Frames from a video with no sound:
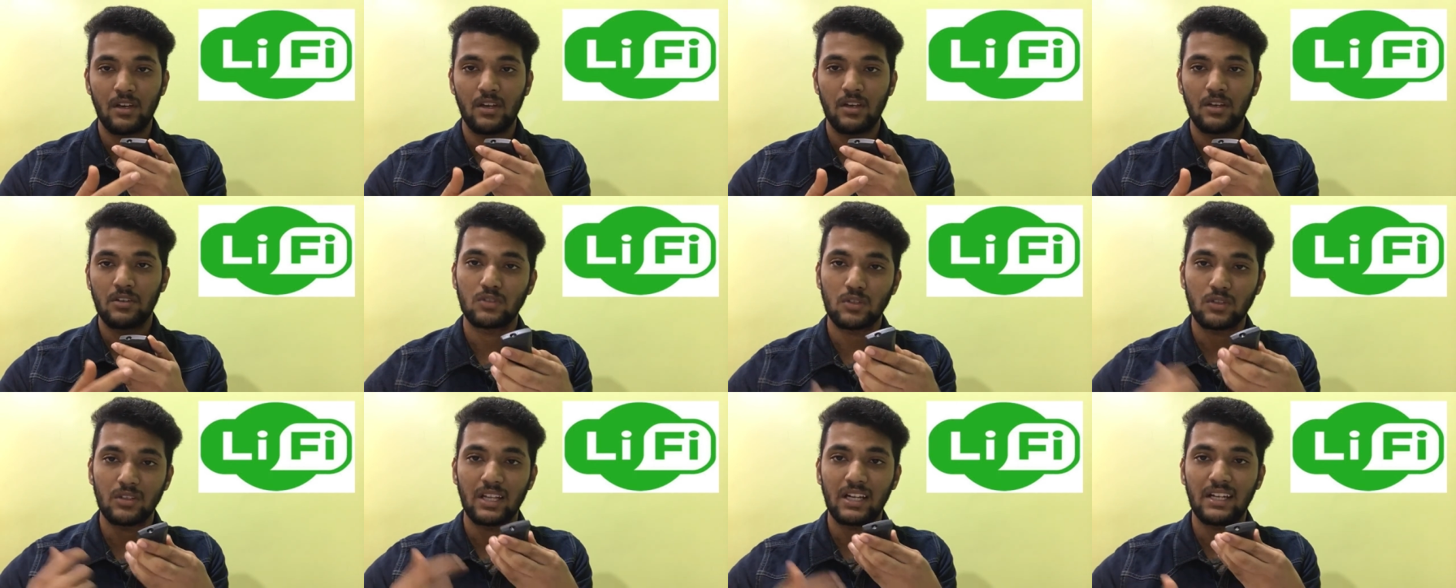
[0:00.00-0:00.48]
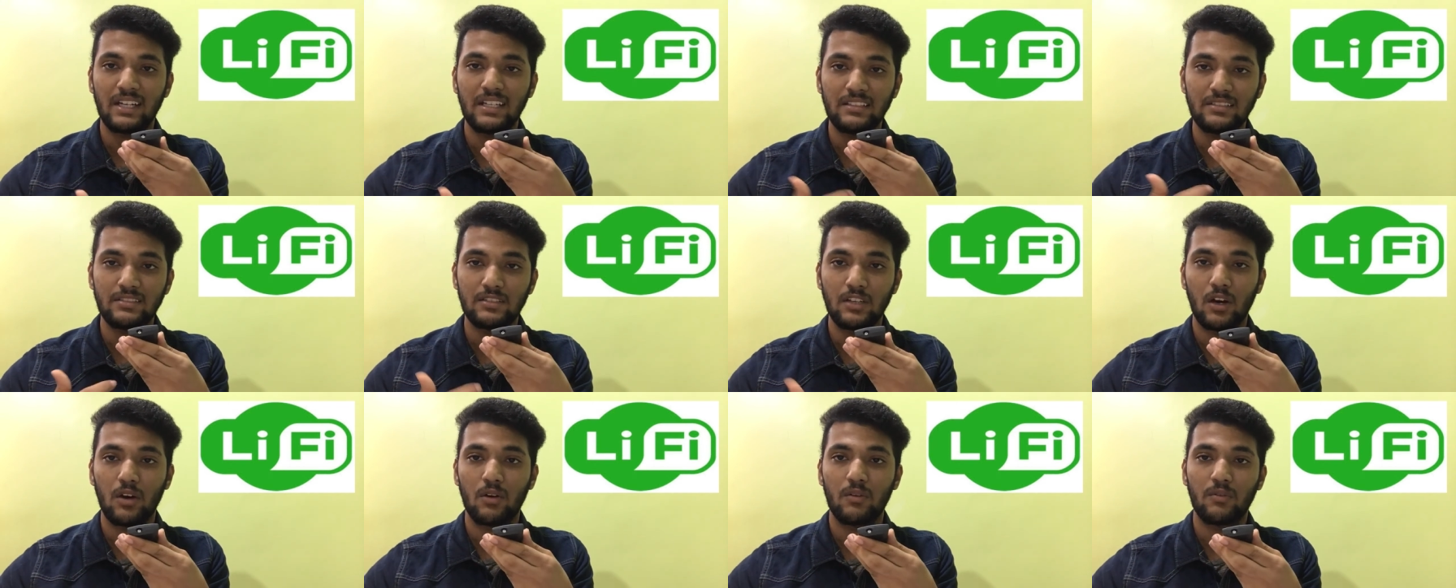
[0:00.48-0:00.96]
So that
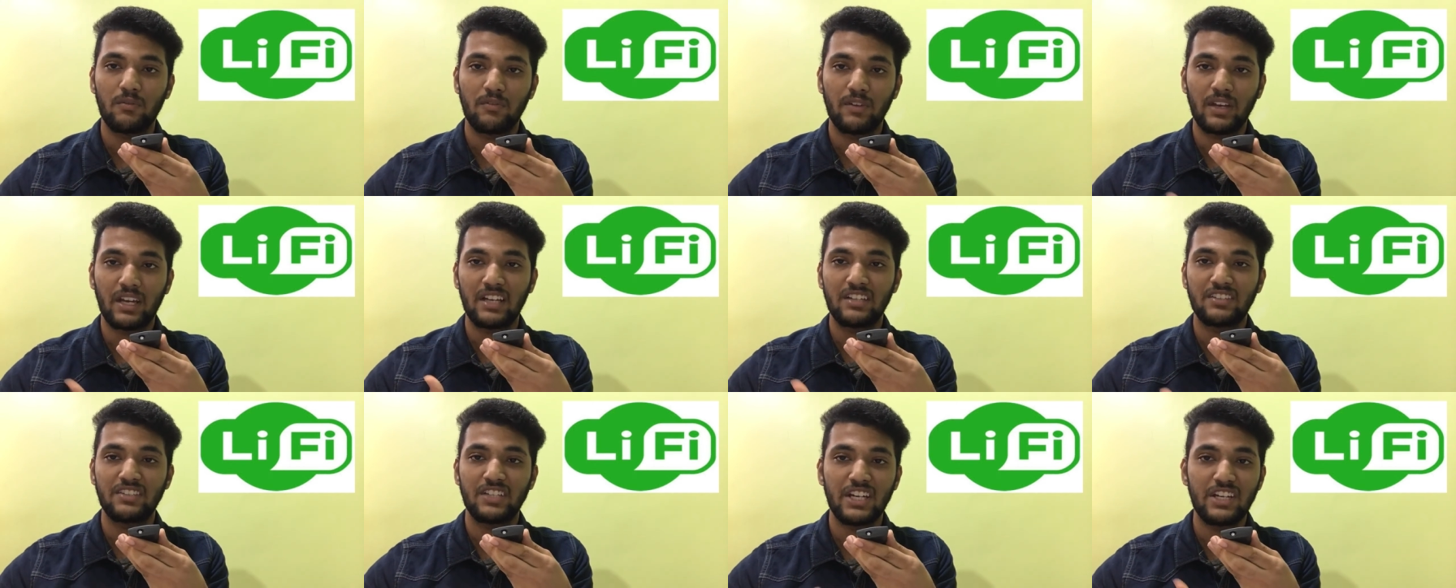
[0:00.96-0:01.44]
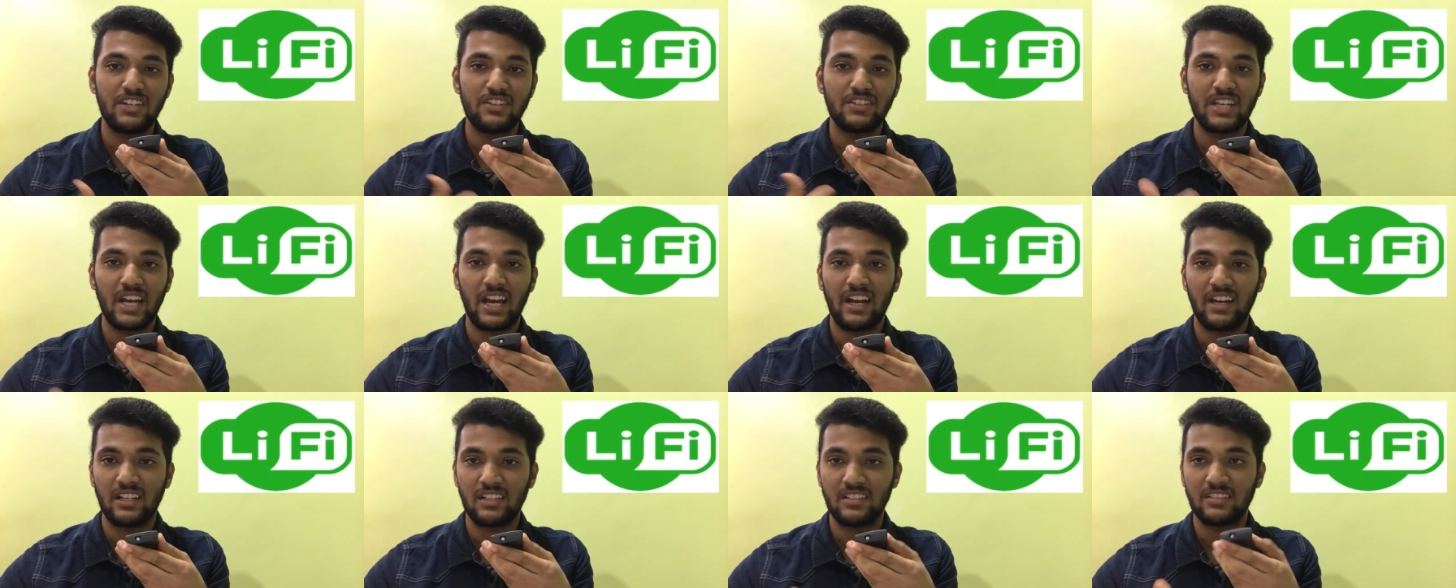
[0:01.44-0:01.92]
is how we can change
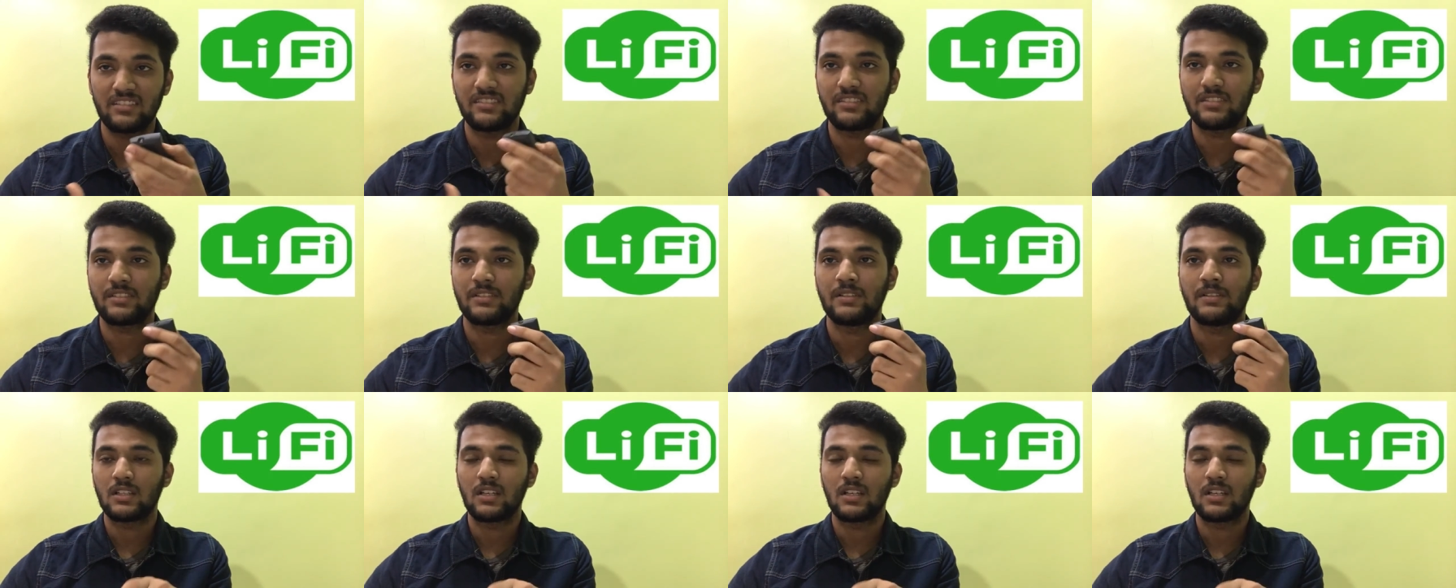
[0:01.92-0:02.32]
channels.